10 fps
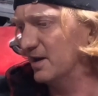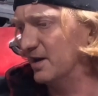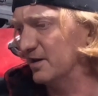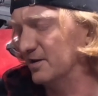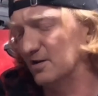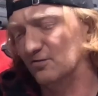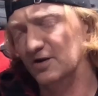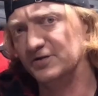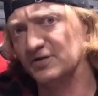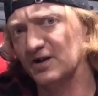and
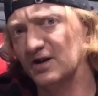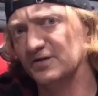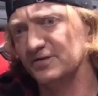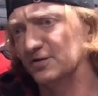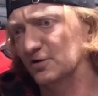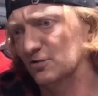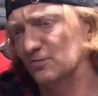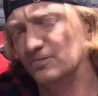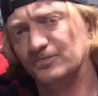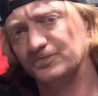let you guys
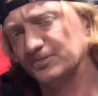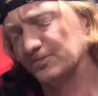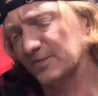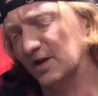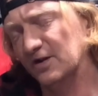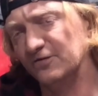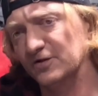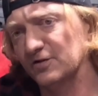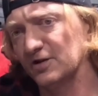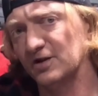know if
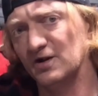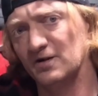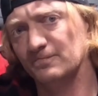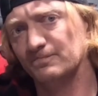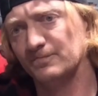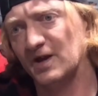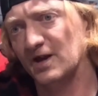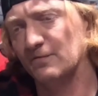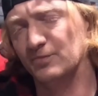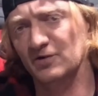you can
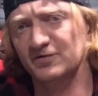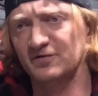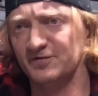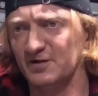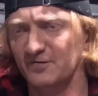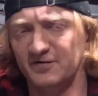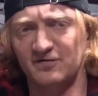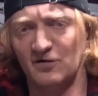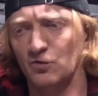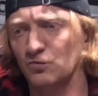build yourself
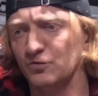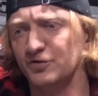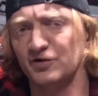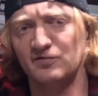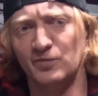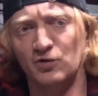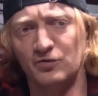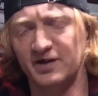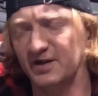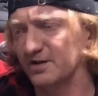your own
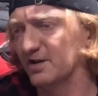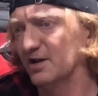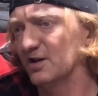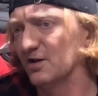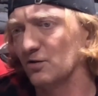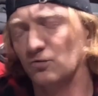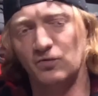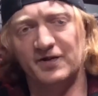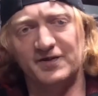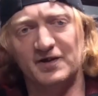turbo kit
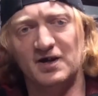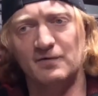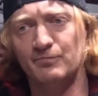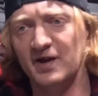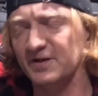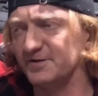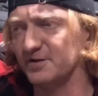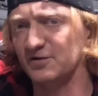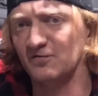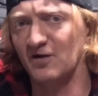with
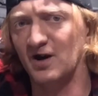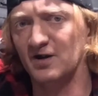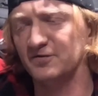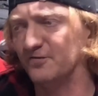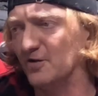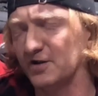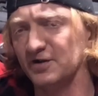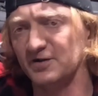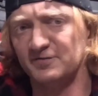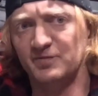basic garage
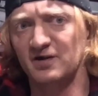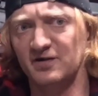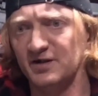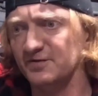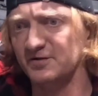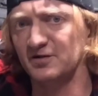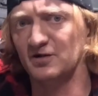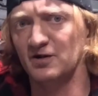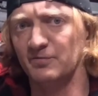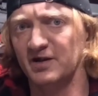fucking experience. You
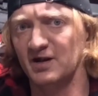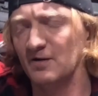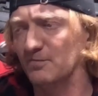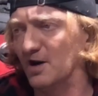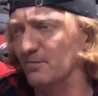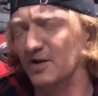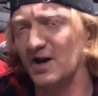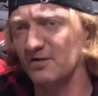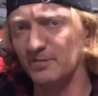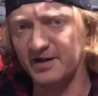know what I mean? I'm
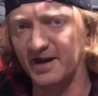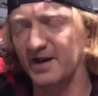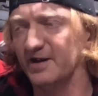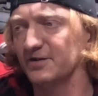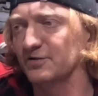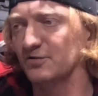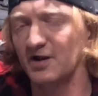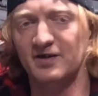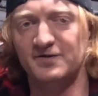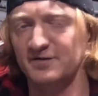not a mechanic, dude.
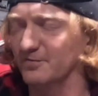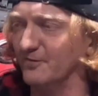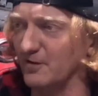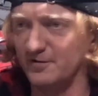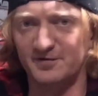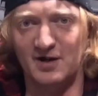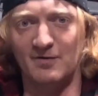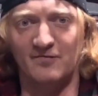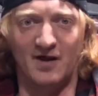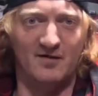This is the first
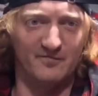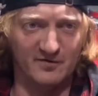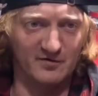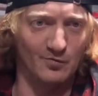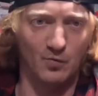time I've ever